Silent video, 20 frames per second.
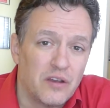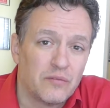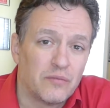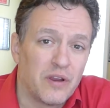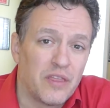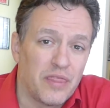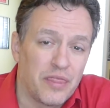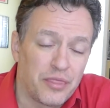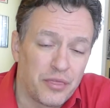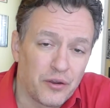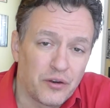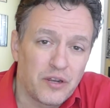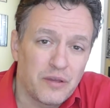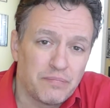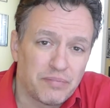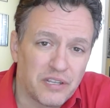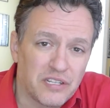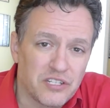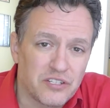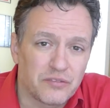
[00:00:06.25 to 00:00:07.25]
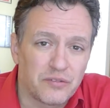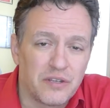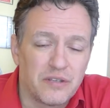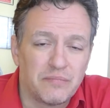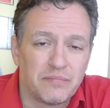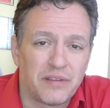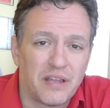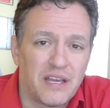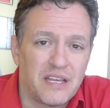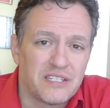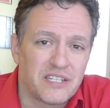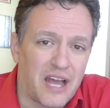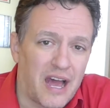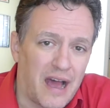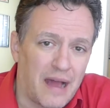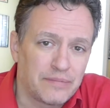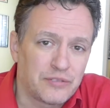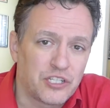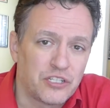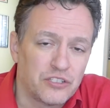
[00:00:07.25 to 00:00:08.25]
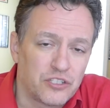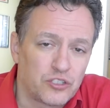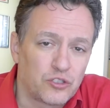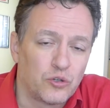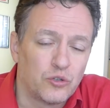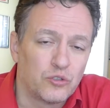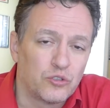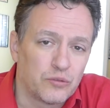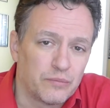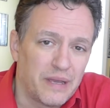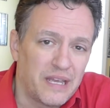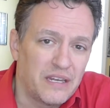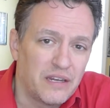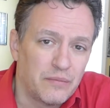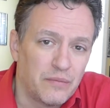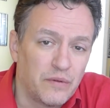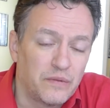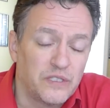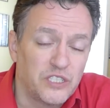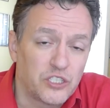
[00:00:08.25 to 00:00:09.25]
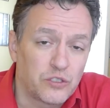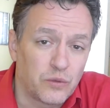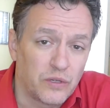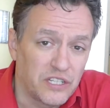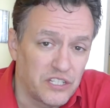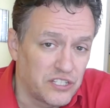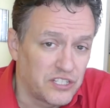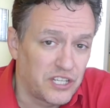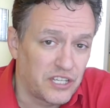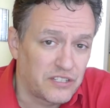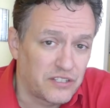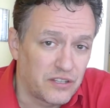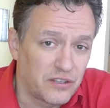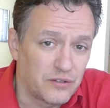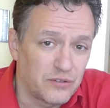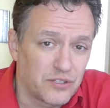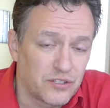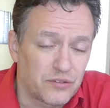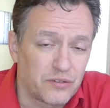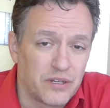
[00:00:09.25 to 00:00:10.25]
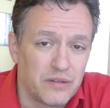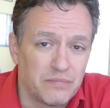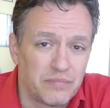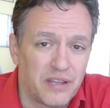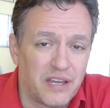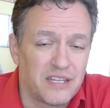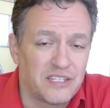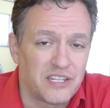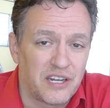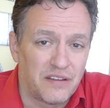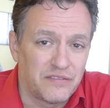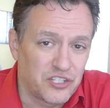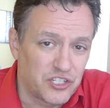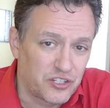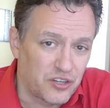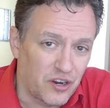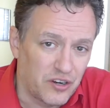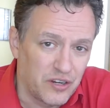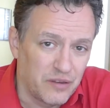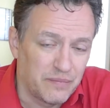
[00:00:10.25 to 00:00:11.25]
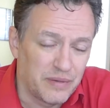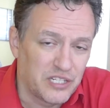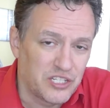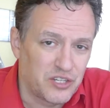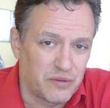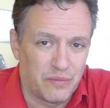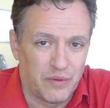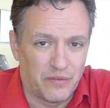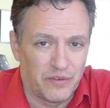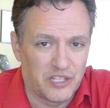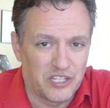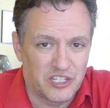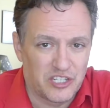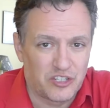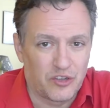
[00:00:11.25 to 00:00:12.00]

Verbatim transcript: written 30 plus screenplays, options sold or made into movies 26 of those screenplays, and I've starred in a bunch of movies.